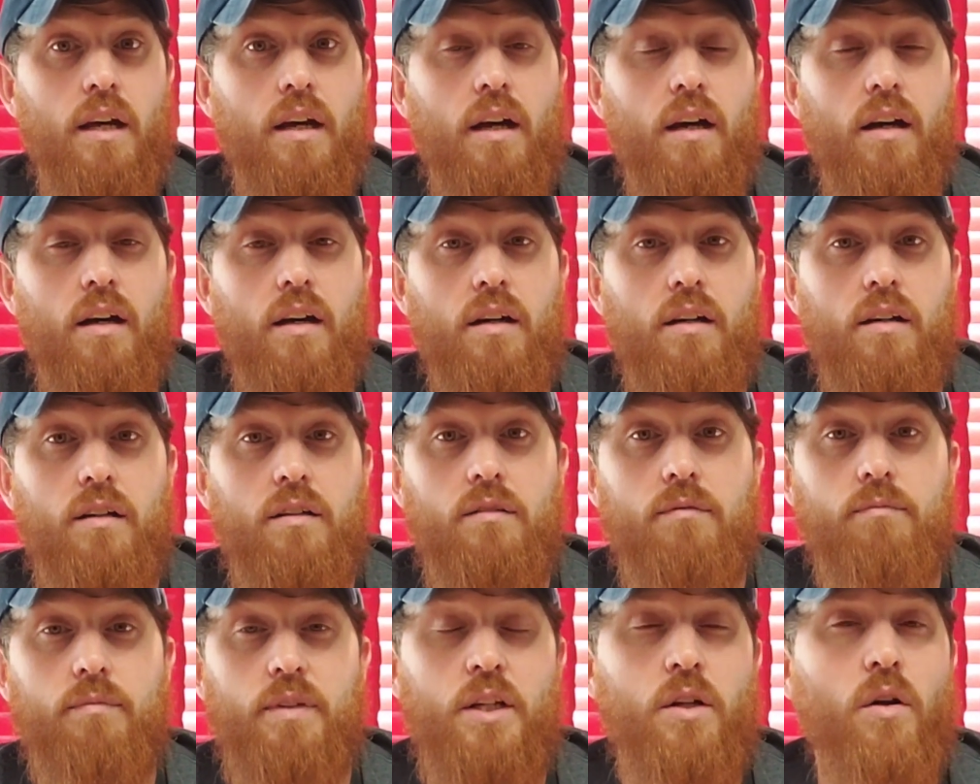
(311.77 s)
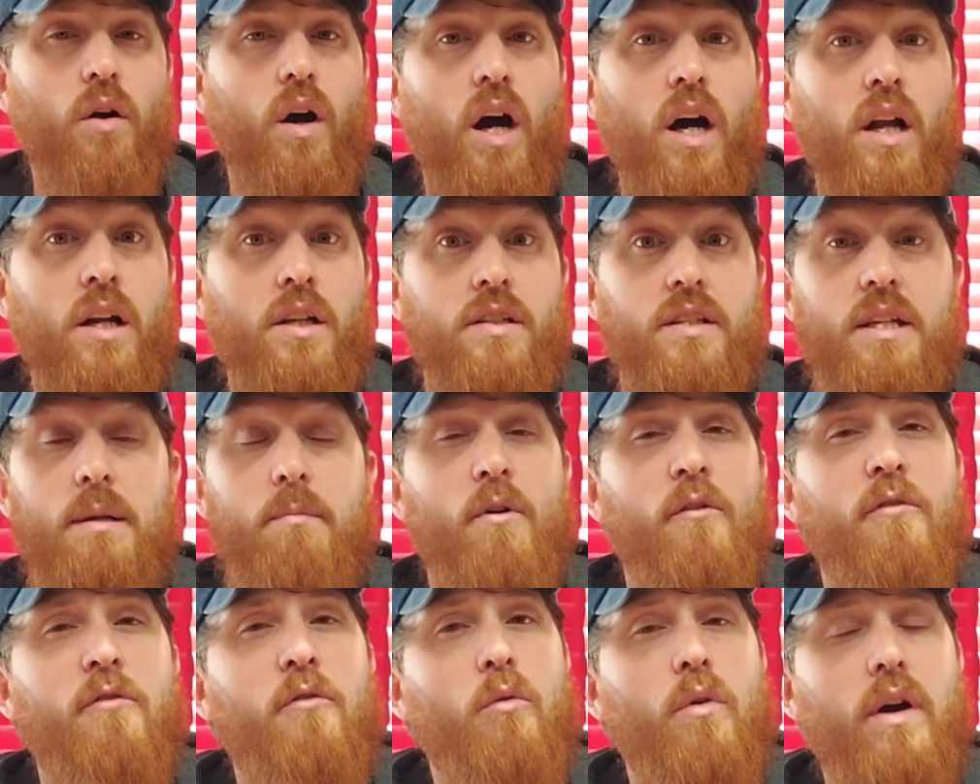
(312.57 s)
Honestly,
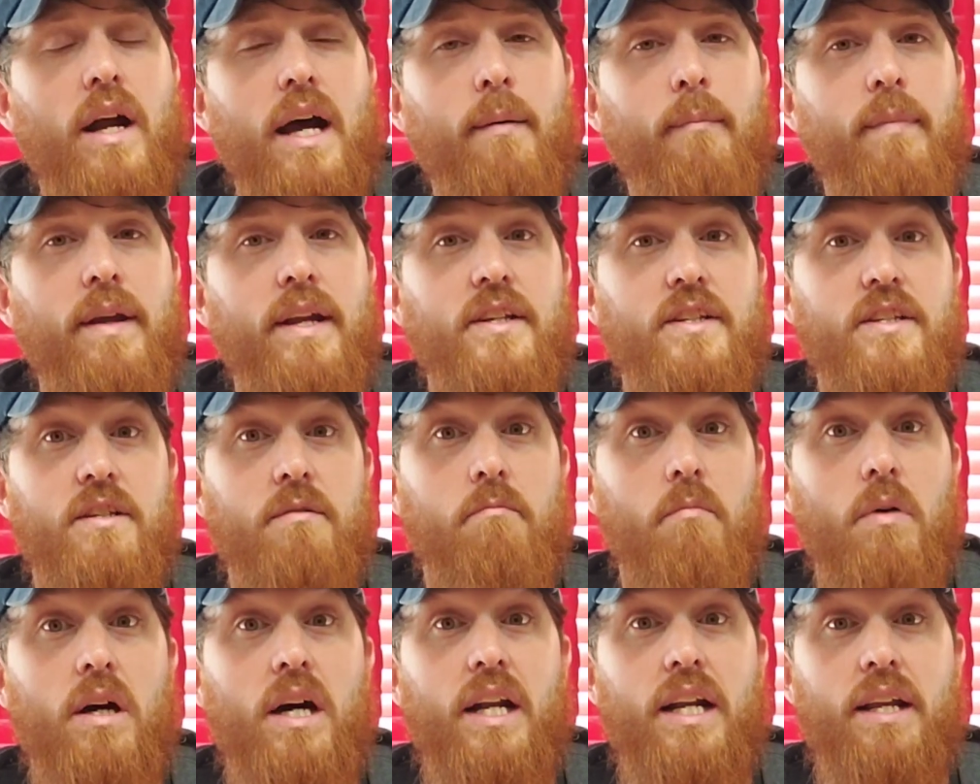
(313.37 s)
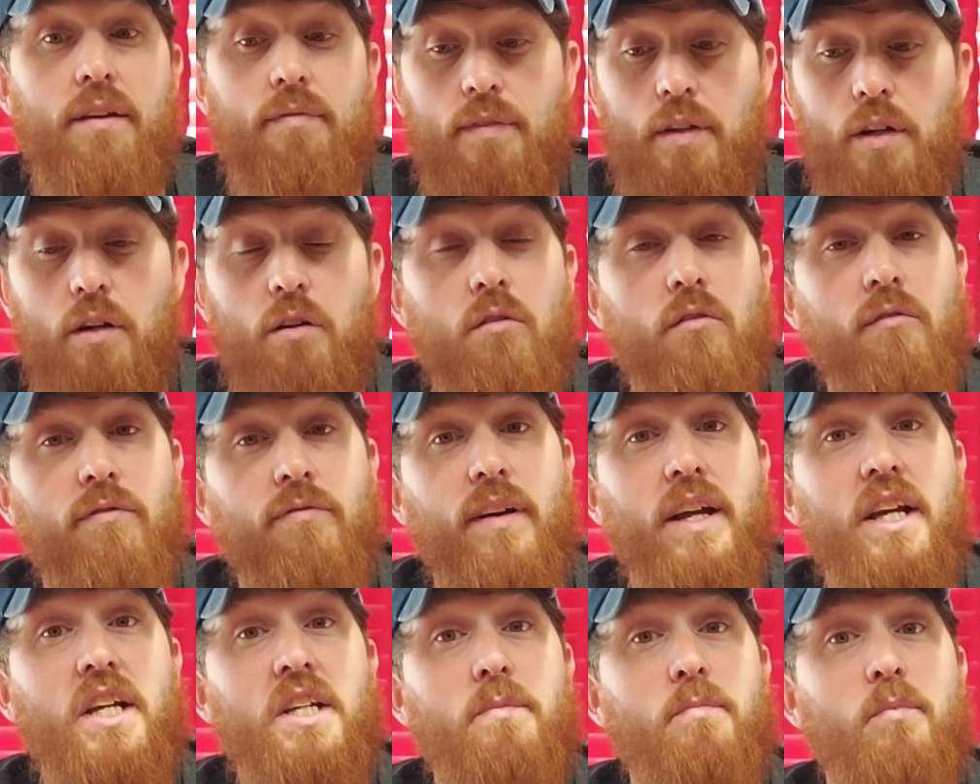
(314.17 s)
before I meet somebody, if they're on
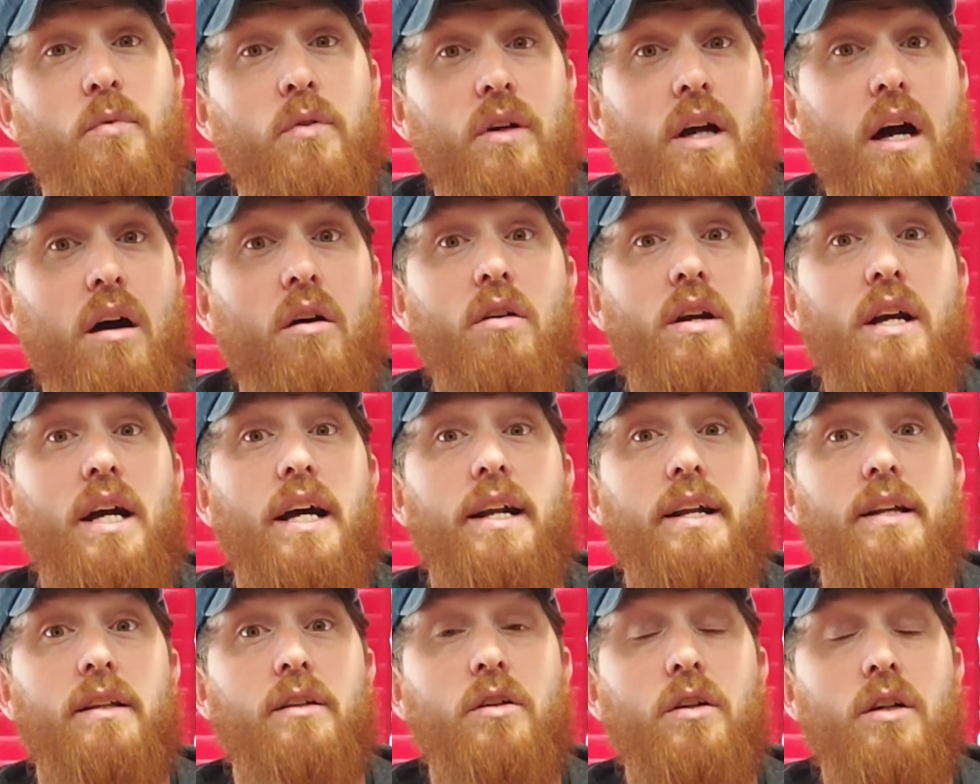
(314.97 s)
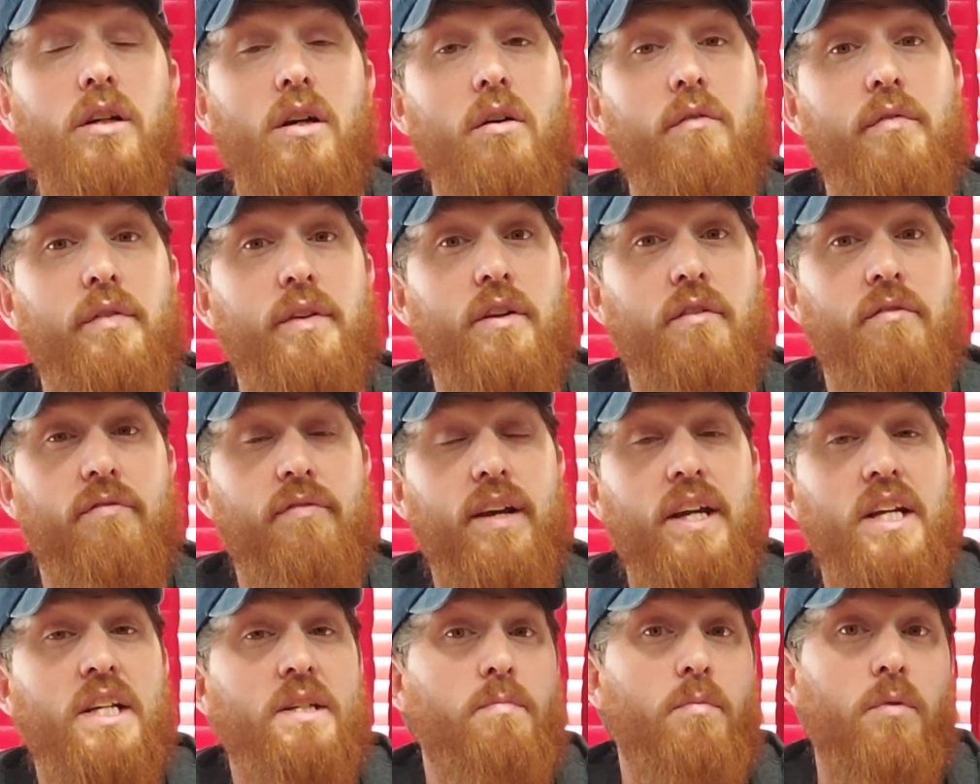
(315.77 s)
Facebook, I'll kind of look over their
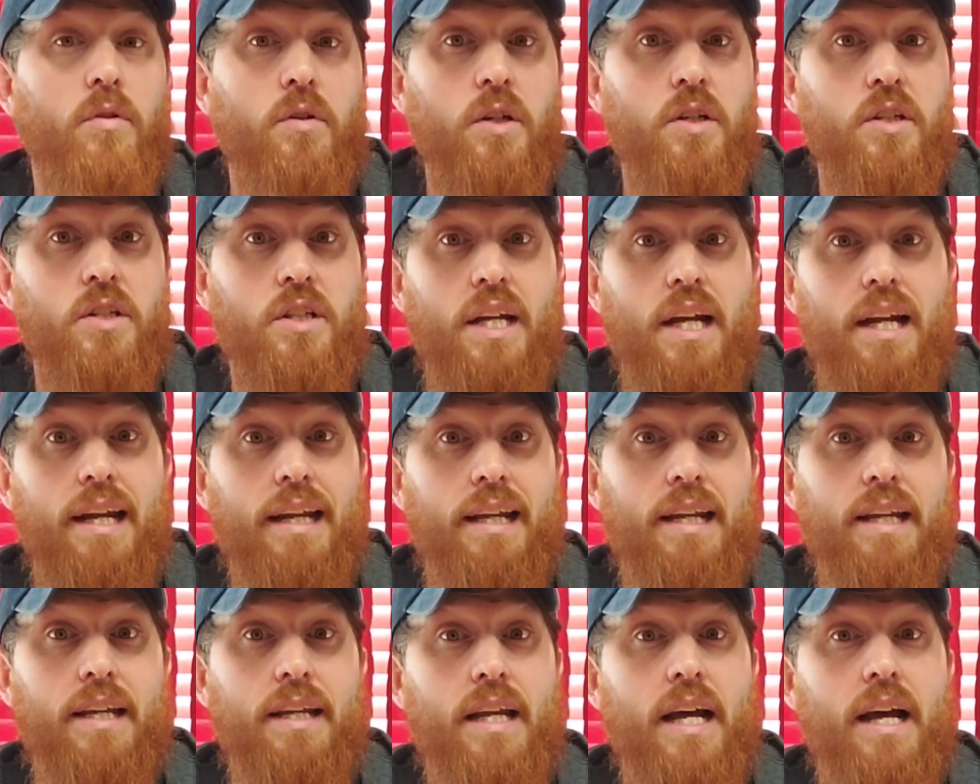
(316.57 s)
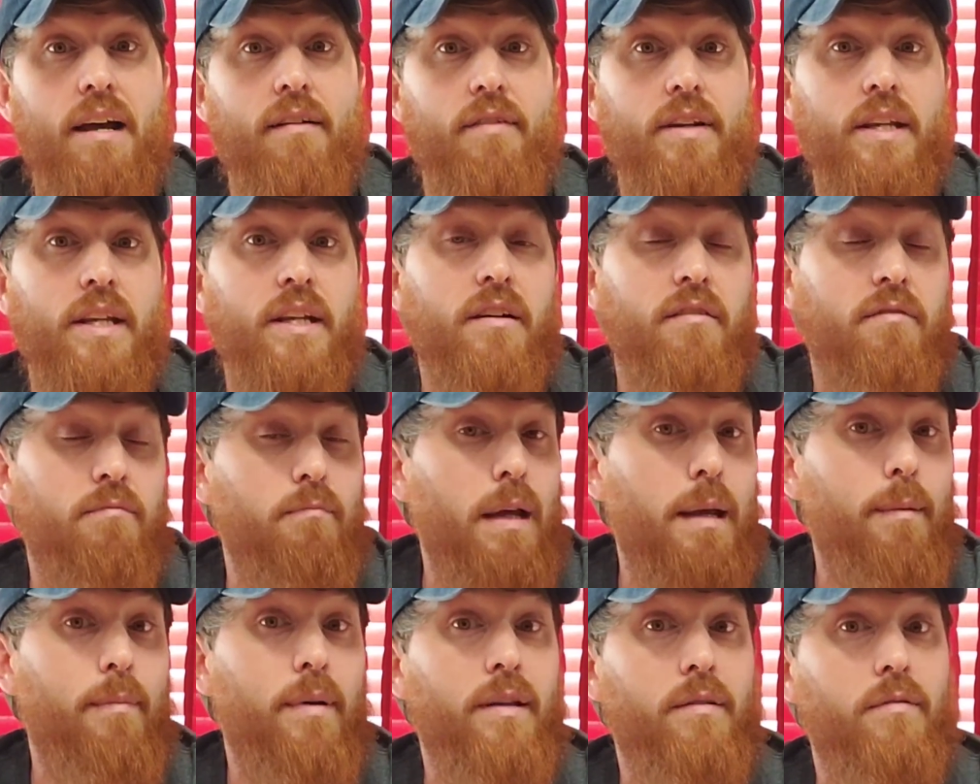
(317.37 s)
Facebook, just kind of get an idea of
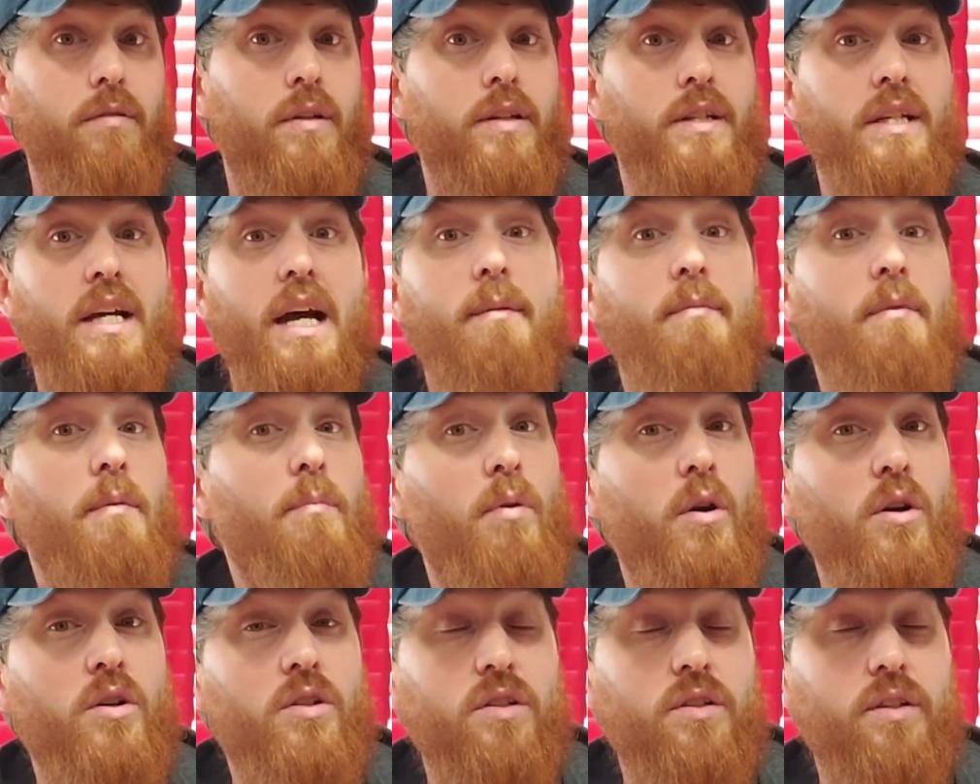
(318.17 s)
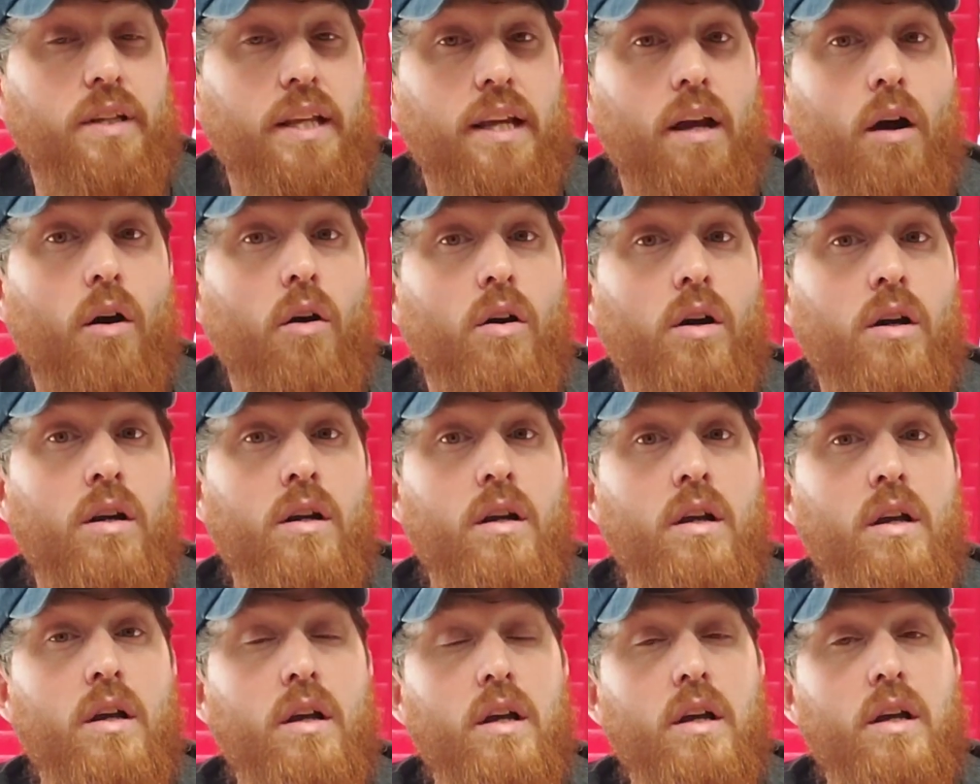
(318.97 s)
maybe the type of person they are.